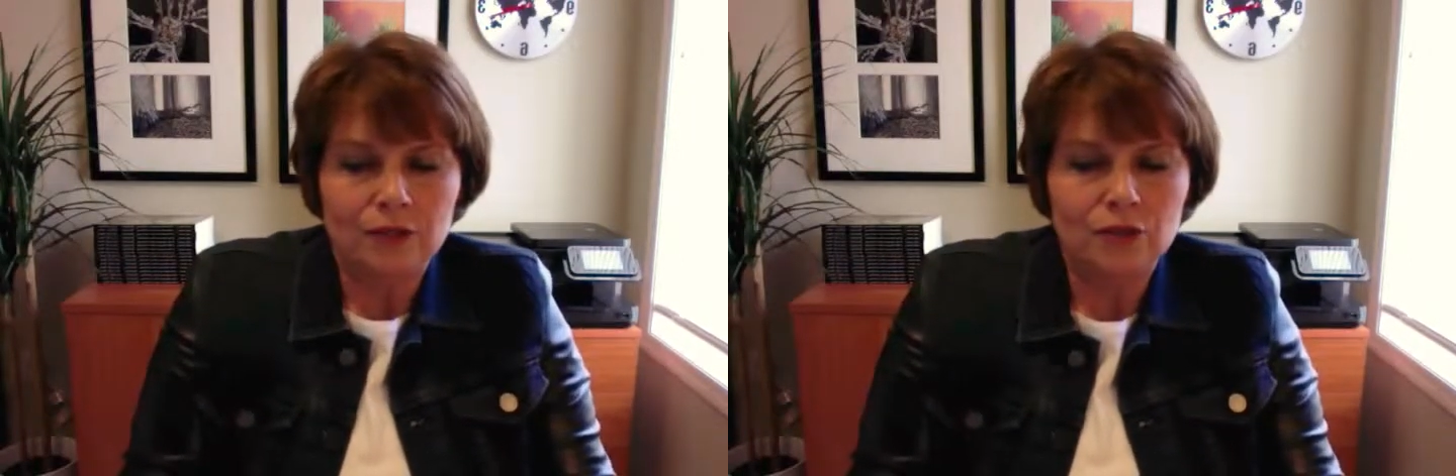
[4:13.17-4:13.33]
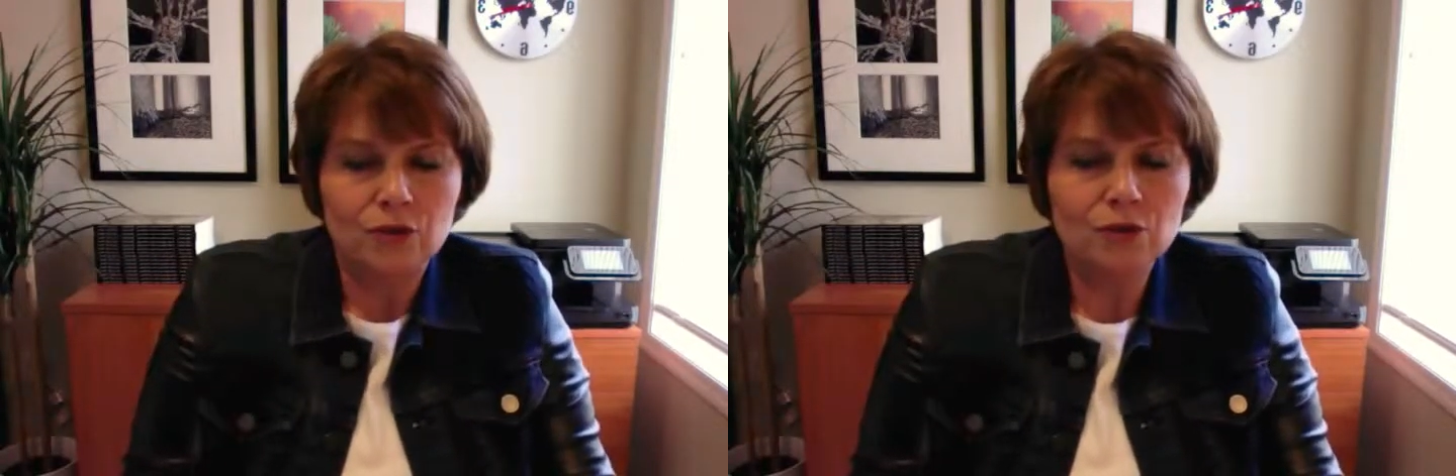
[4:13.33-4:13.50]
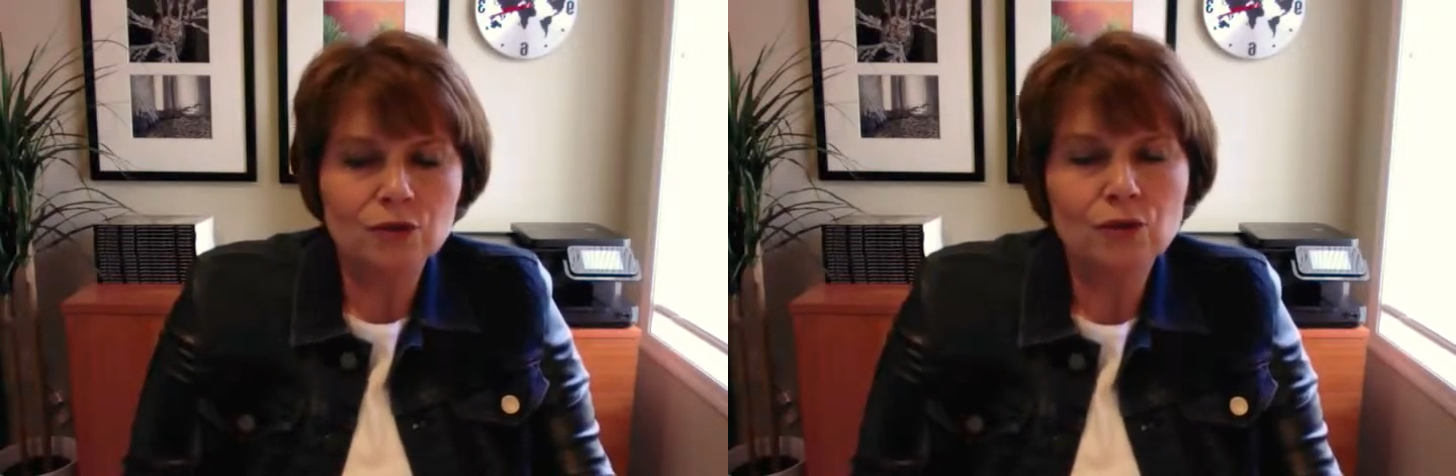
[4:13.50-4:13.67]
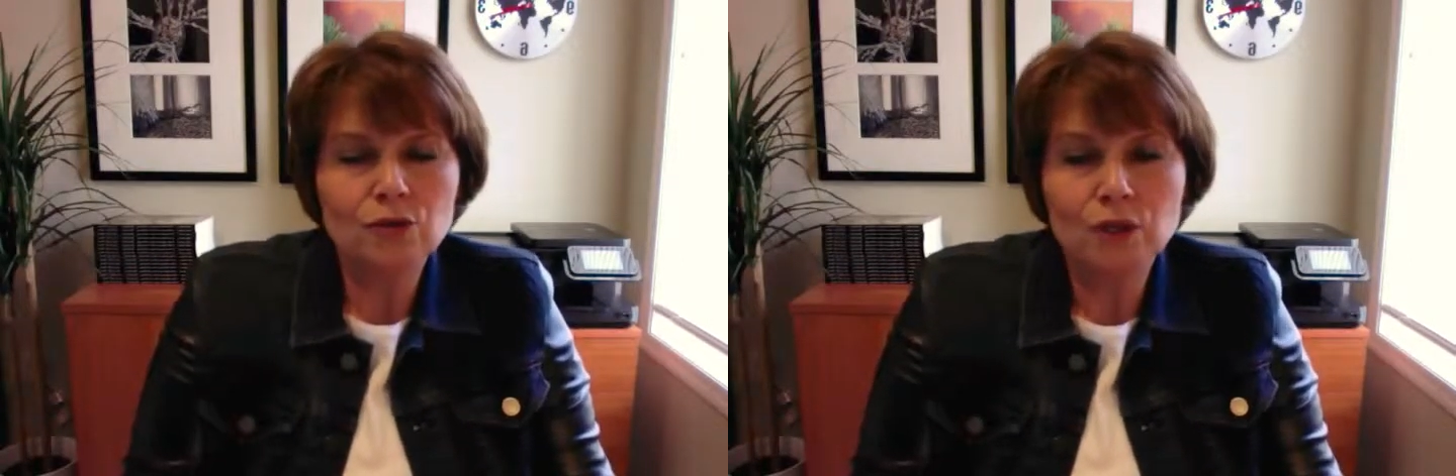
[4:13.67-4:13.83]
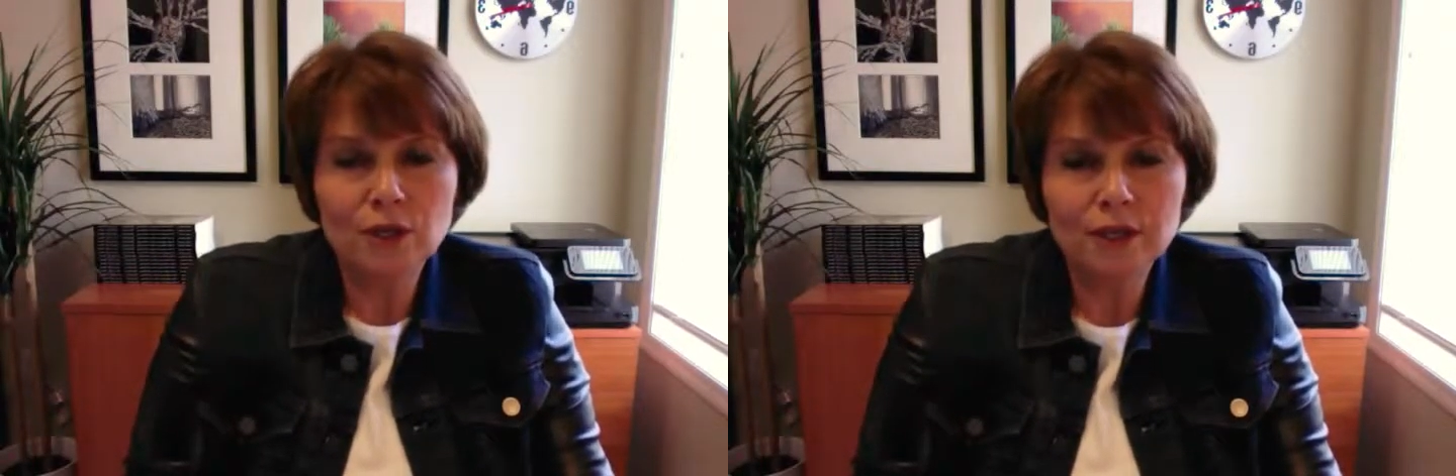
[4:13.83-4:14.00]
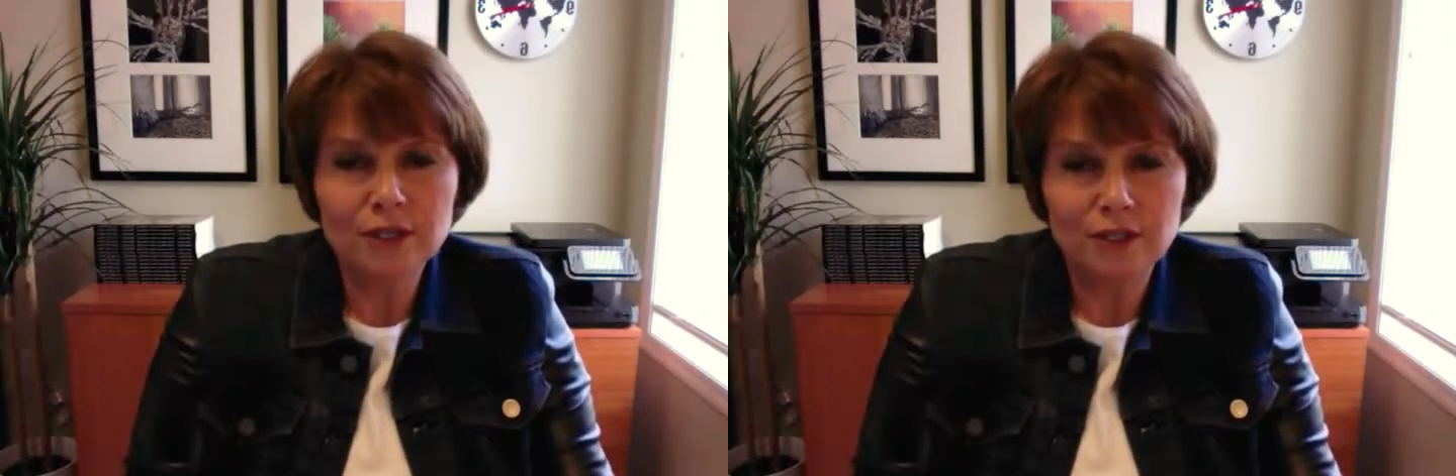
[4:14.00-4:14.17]
Do you
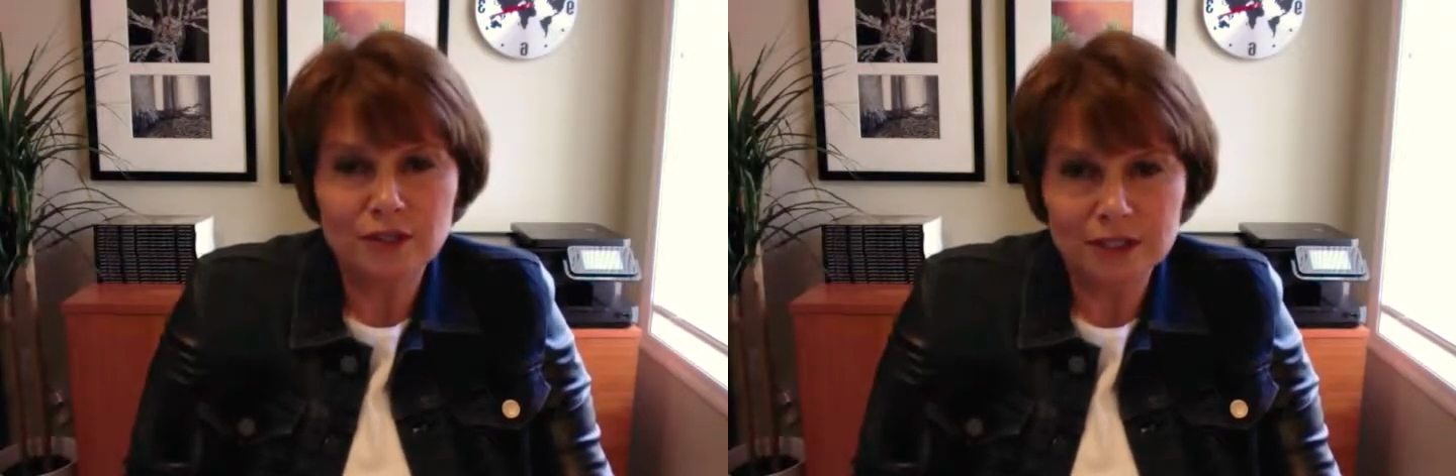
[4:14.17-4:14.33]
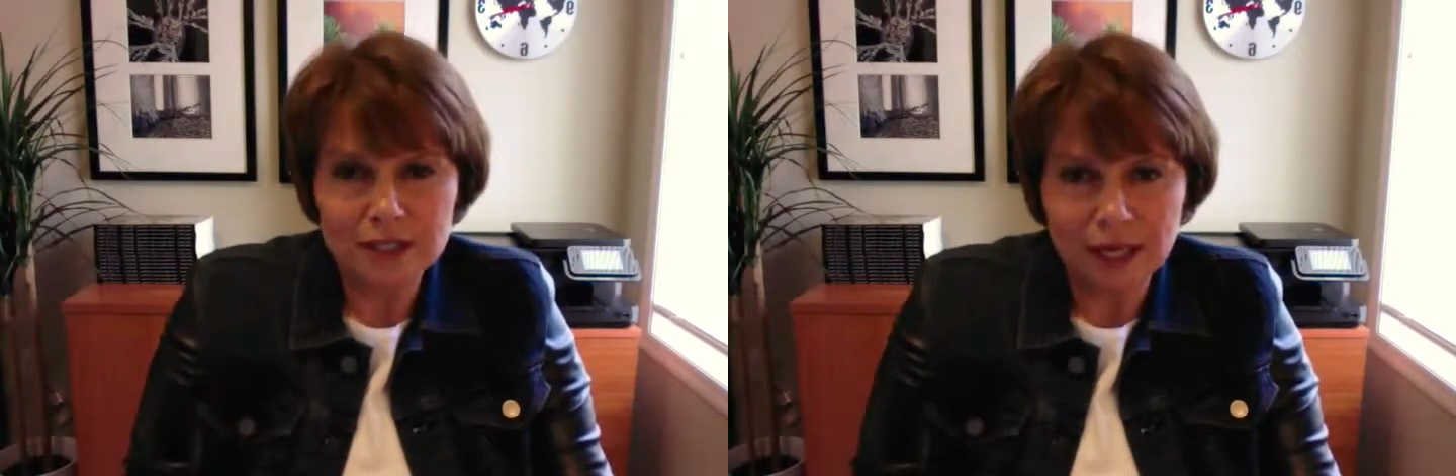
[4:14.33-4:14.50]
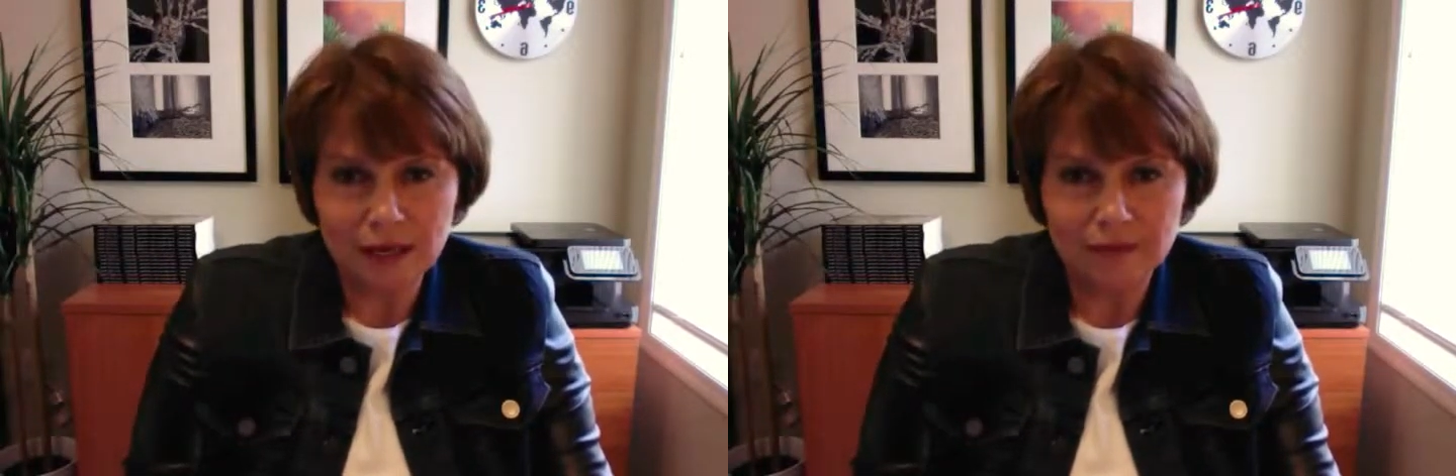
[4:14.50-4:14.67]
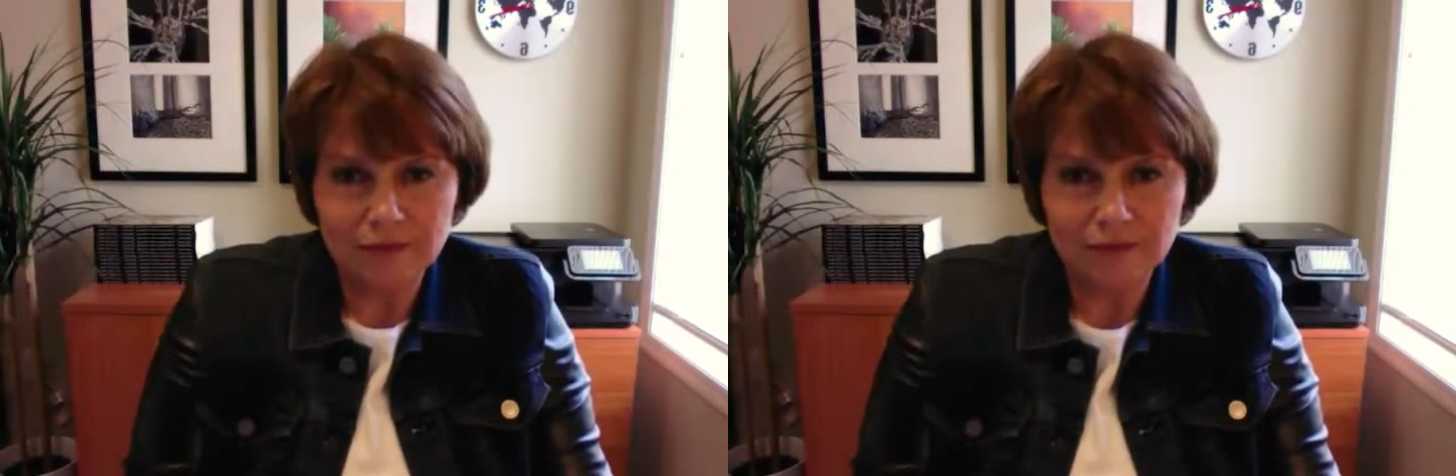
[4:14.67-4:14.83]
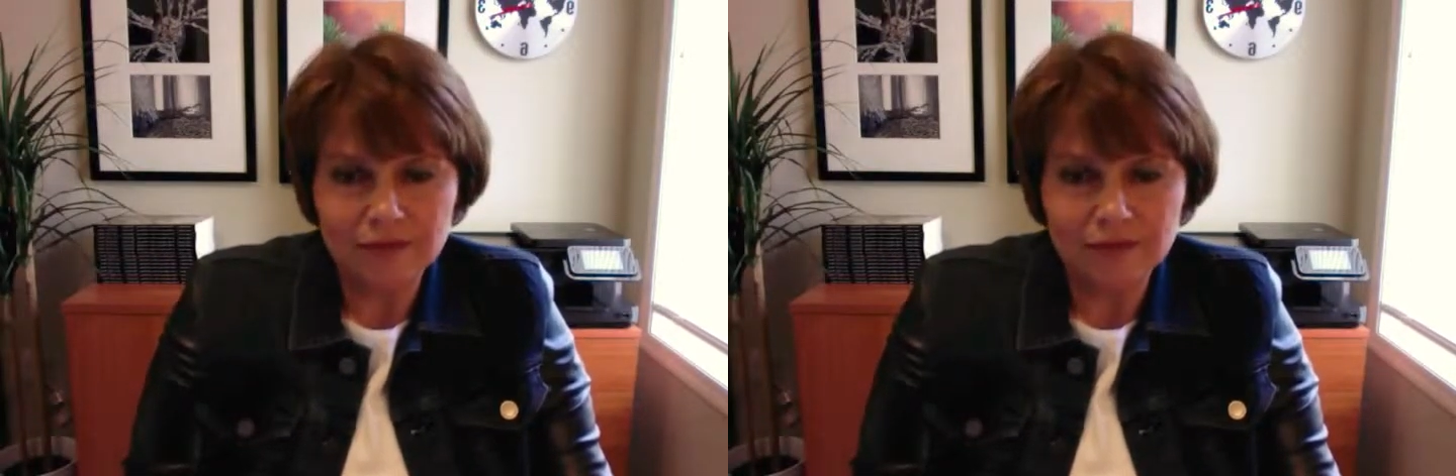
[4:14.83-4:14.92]
look at yourself